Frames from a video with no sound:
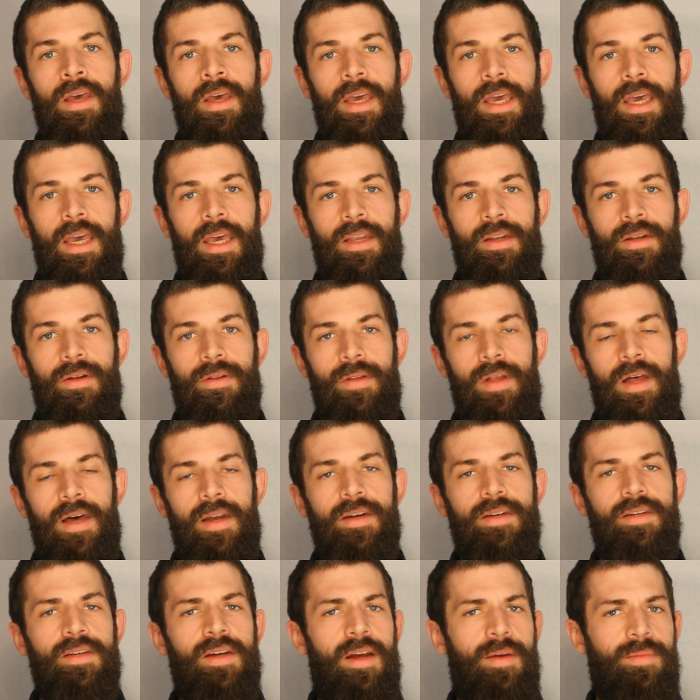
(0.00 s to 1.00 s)
And a lot
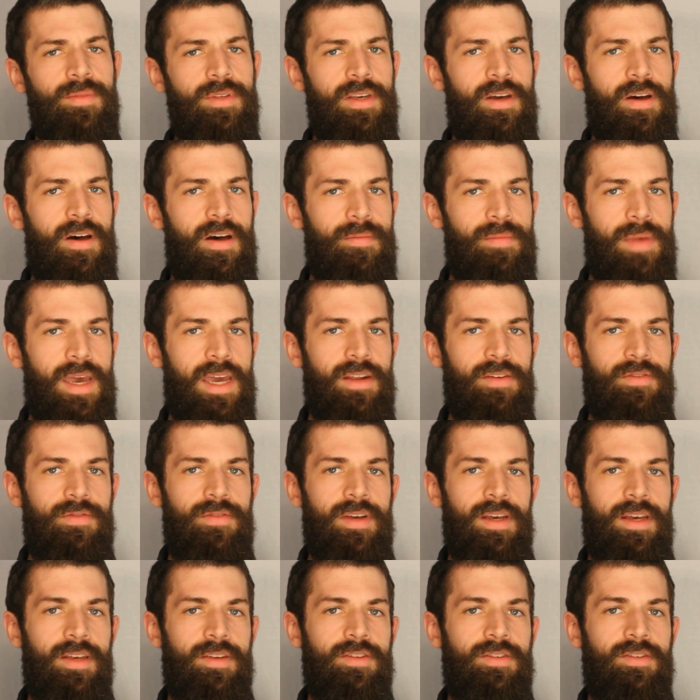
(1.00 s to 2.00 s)
of times how it
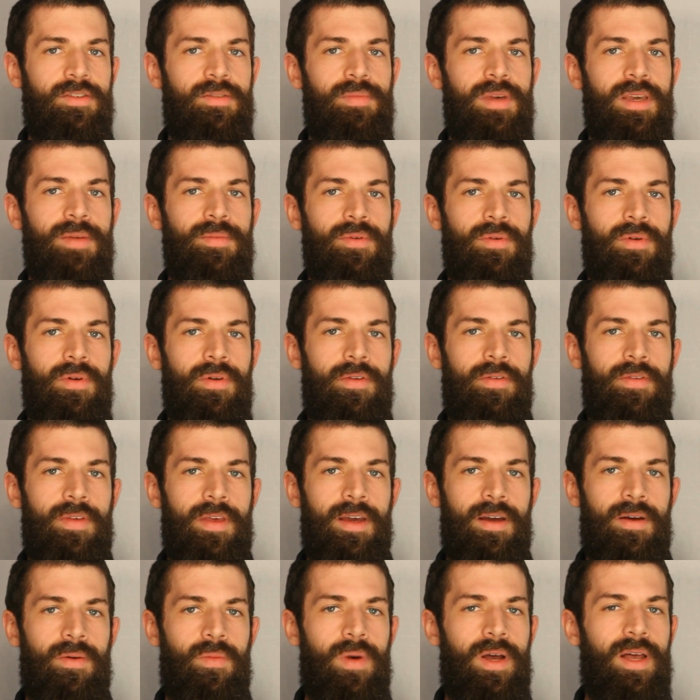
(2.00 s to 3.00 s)
manifests, people will
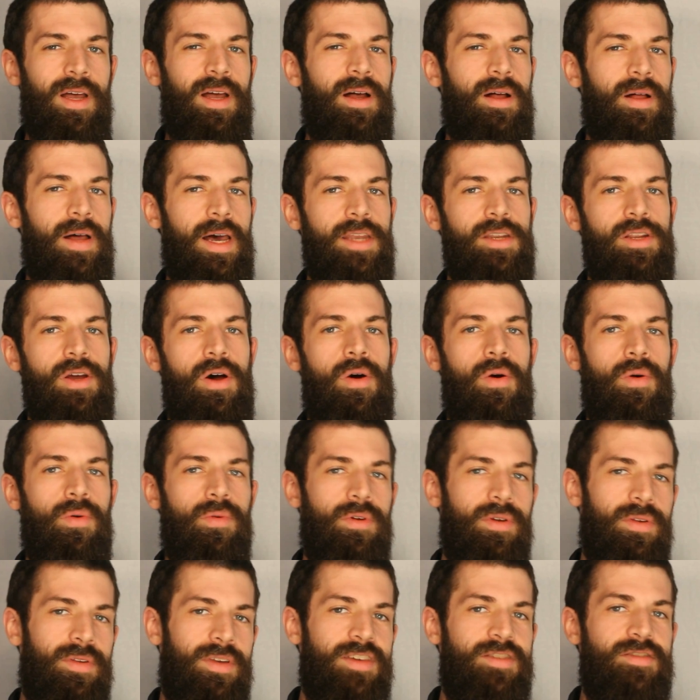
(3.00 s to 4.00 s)
think, well, I don't
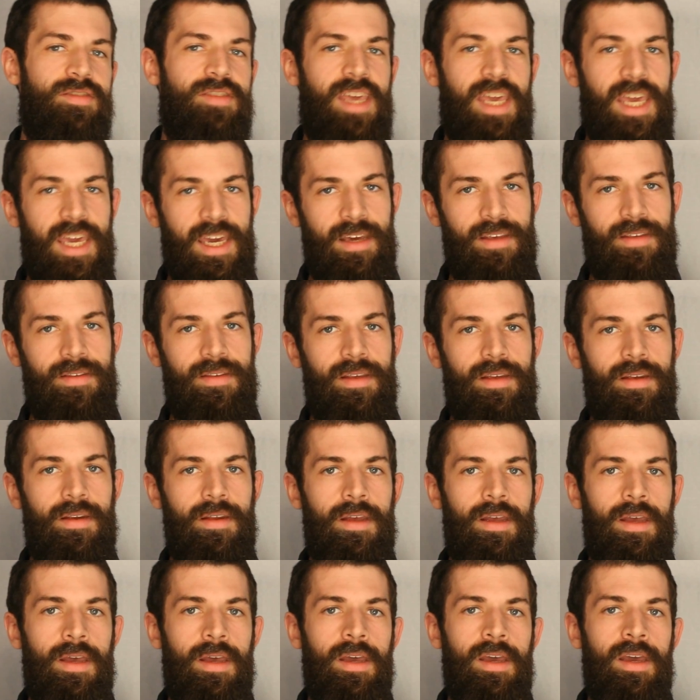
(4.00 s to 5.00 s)
really think
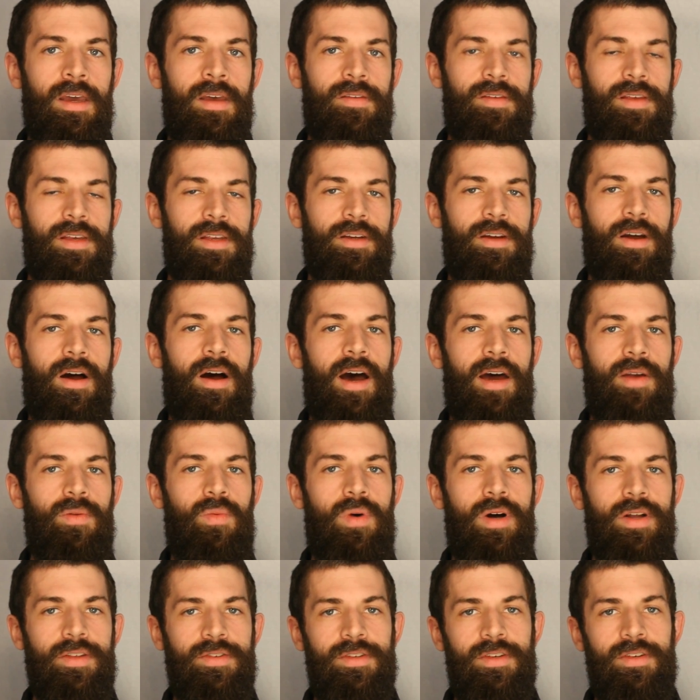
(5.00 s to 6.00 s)
that God
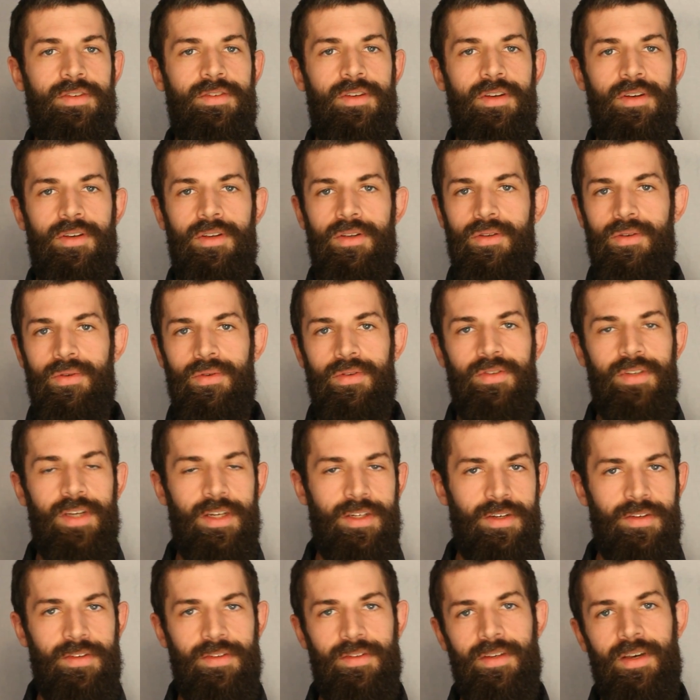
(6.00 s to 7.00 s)
wants us to do
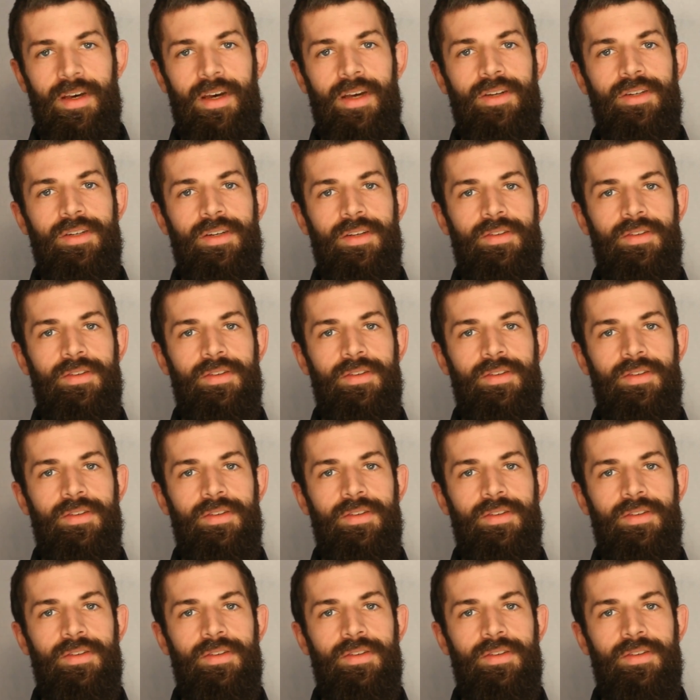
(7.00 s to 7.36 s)
such and such.